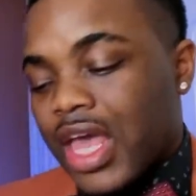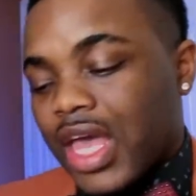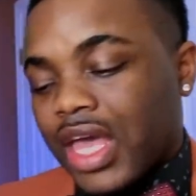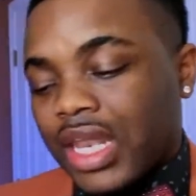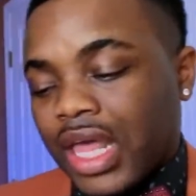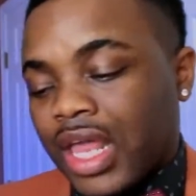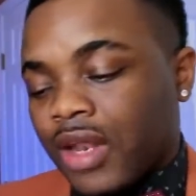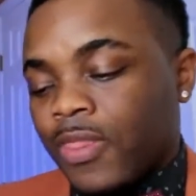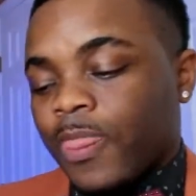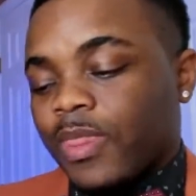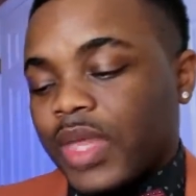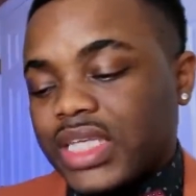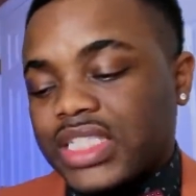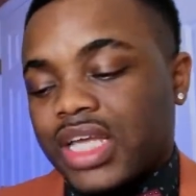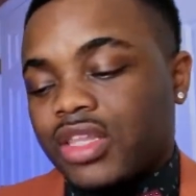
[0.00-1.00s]
And then
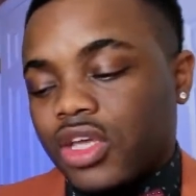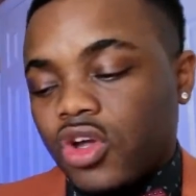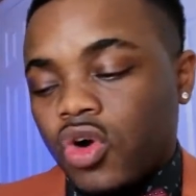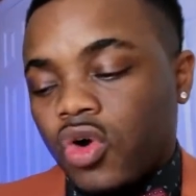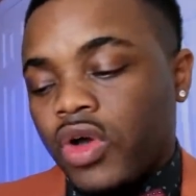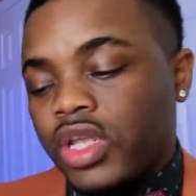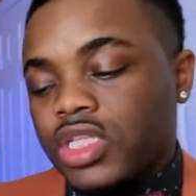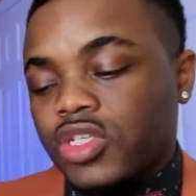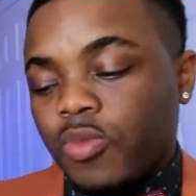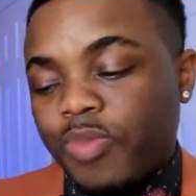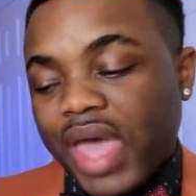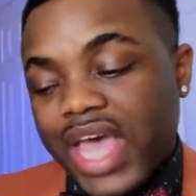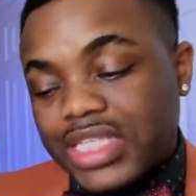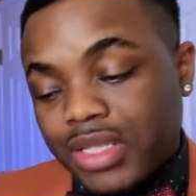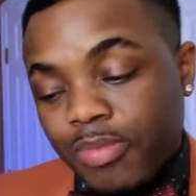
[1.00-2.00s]
they said the coin
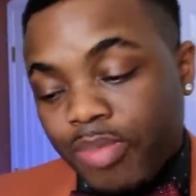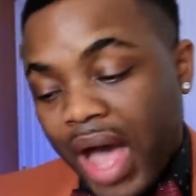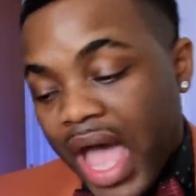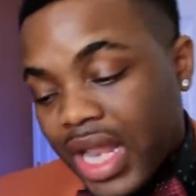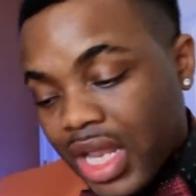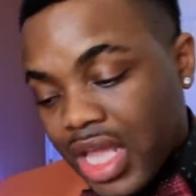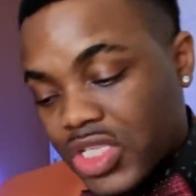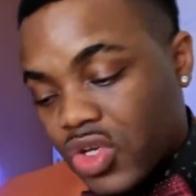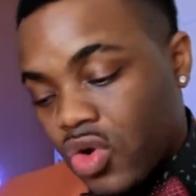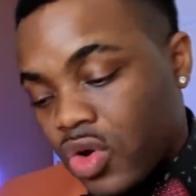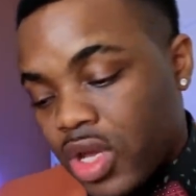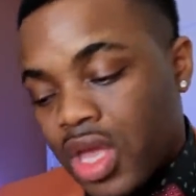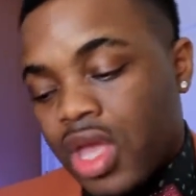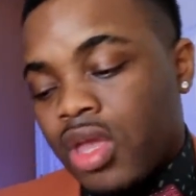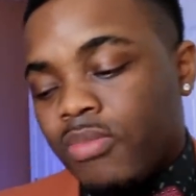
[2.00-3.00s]
surpassed the Binance
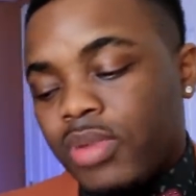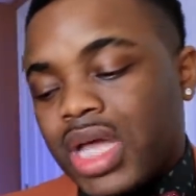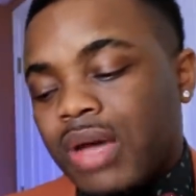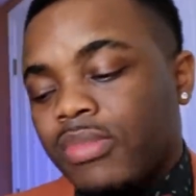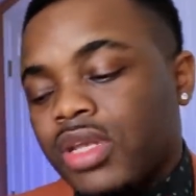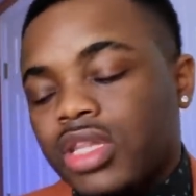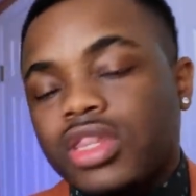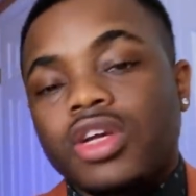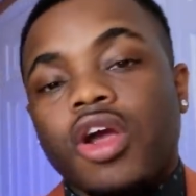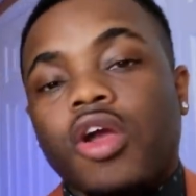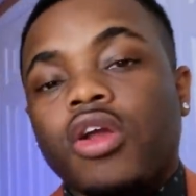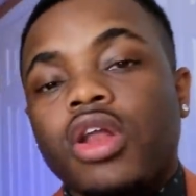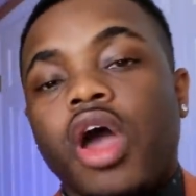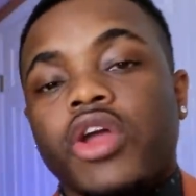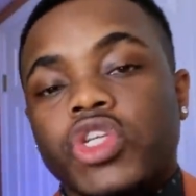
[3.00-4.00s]
coin, becoming the
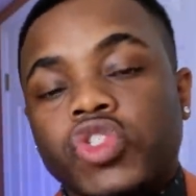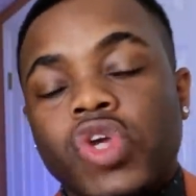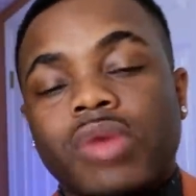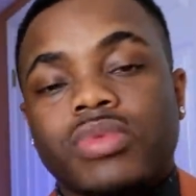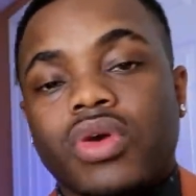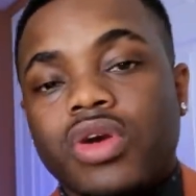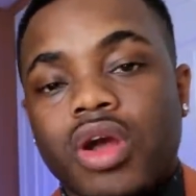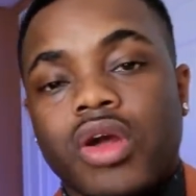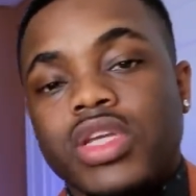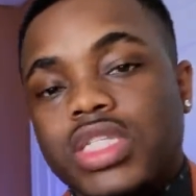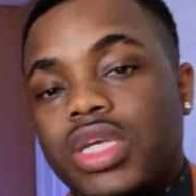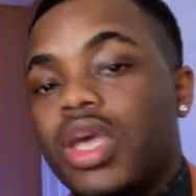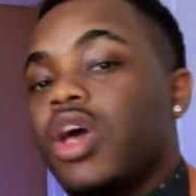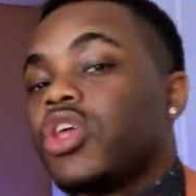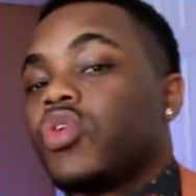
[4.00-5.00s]
third largest
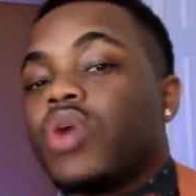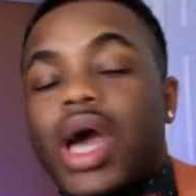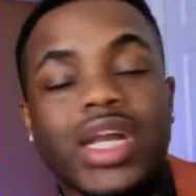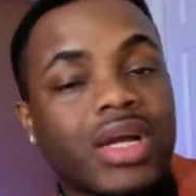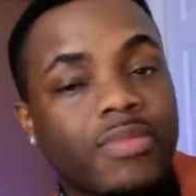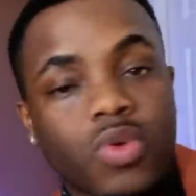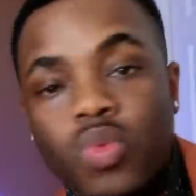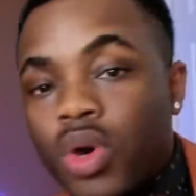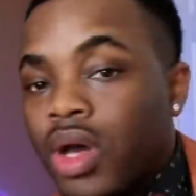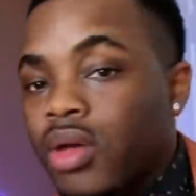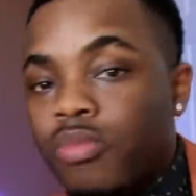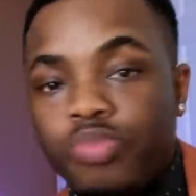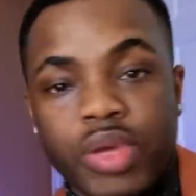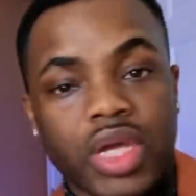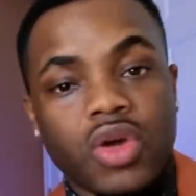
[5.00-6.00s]
cryptocurrency. You got number
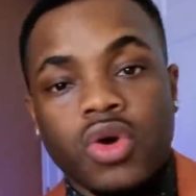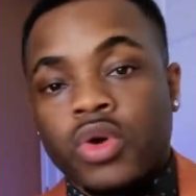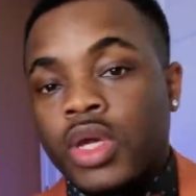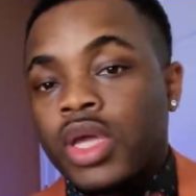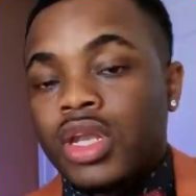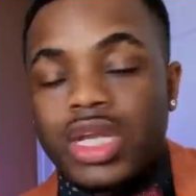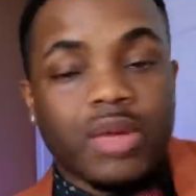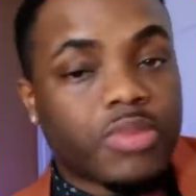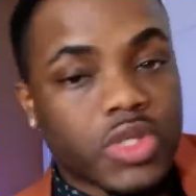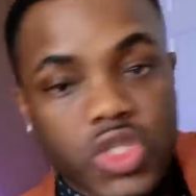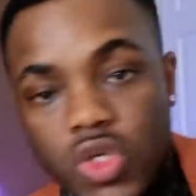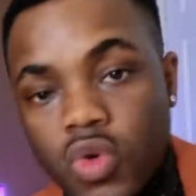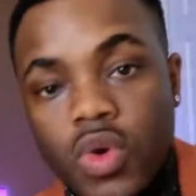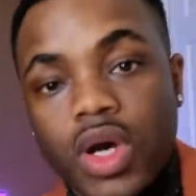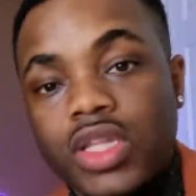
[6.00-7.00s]
one, Bitcoin, number
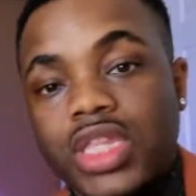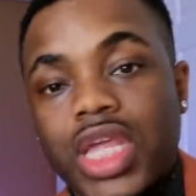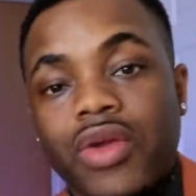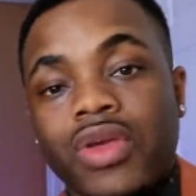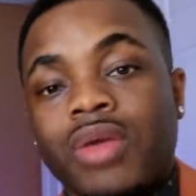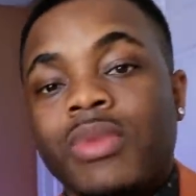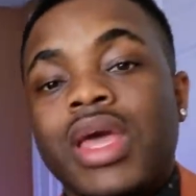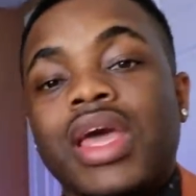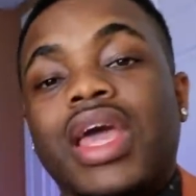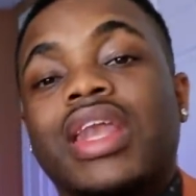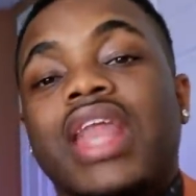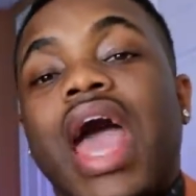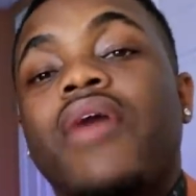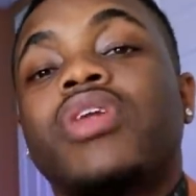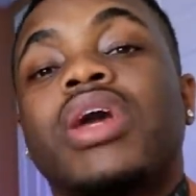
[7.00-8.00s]
two, Ethereum,
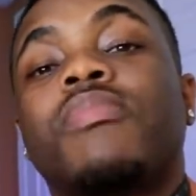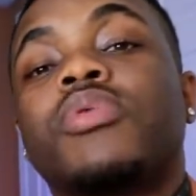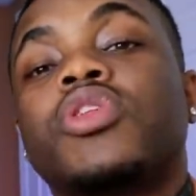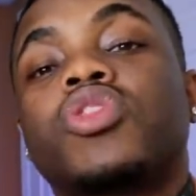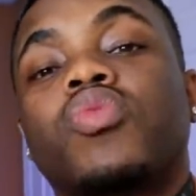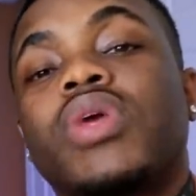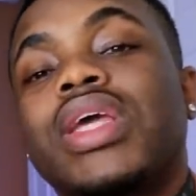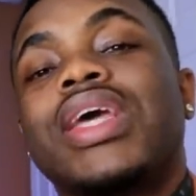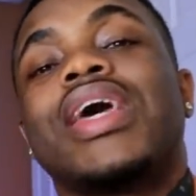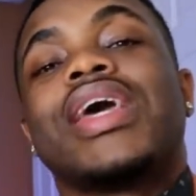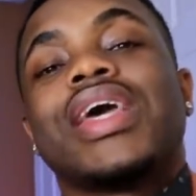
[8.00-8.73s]
and now number three